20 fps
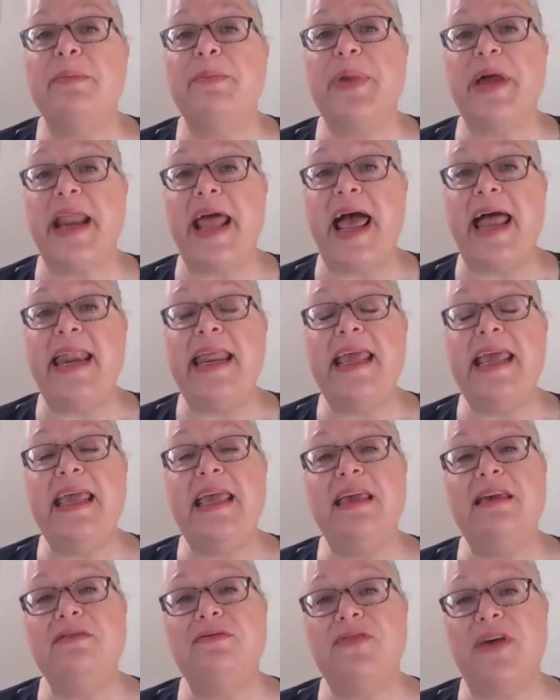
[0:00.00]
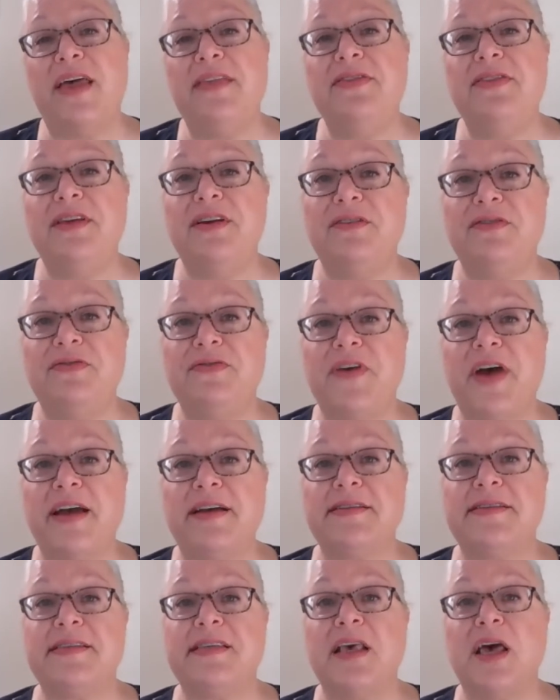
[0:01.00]
But any event that
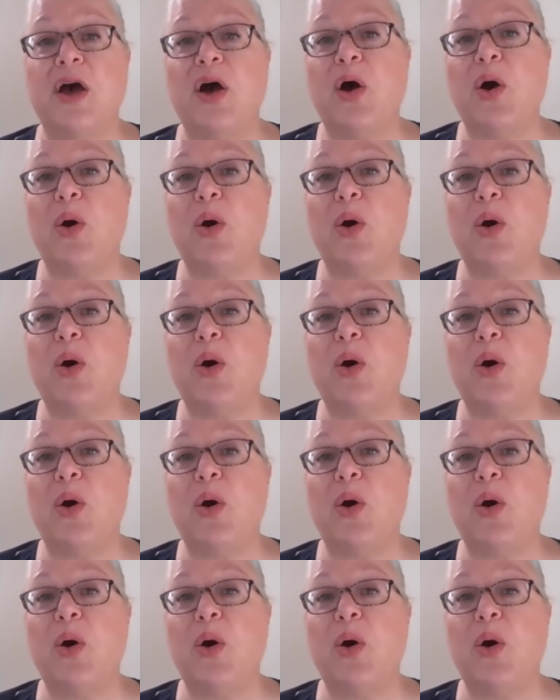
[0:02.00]
affects